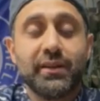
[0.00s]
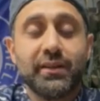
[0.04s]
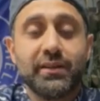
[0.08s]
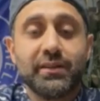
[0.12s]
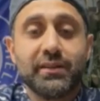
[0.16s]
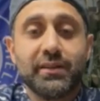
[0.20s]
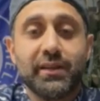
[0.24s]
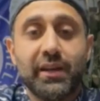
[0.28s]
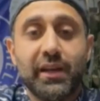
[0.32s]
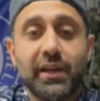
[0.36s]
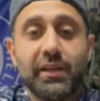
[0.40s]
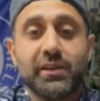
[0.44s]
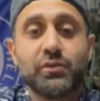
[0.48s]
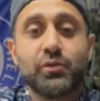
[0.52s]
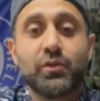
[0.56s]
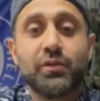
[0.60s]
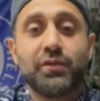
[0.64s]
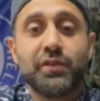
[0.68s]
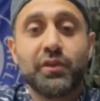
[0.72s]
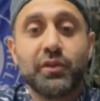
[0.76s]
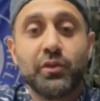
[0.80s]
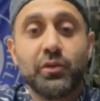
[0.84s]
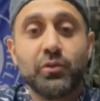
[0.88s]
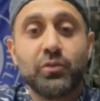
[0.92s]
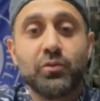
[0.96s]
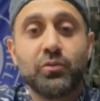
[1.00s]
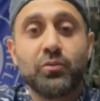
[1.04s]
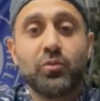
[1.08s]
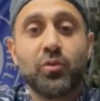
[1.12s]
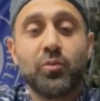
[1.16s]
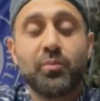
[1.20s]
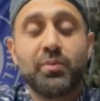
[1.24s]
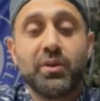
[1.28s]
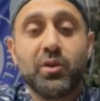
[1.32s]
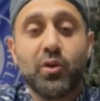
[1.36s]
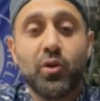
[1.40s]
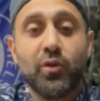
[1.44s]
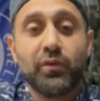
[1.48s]
Today's review will
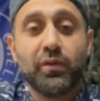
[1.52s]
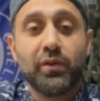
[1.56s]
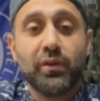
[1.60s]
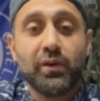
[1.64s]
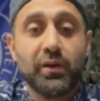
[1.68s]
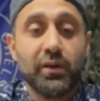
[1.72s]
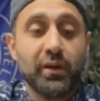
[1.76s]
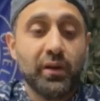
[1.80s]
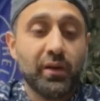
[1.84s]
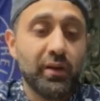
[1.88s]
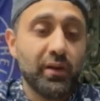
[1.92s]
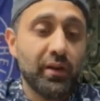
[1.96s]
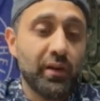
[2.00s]
be over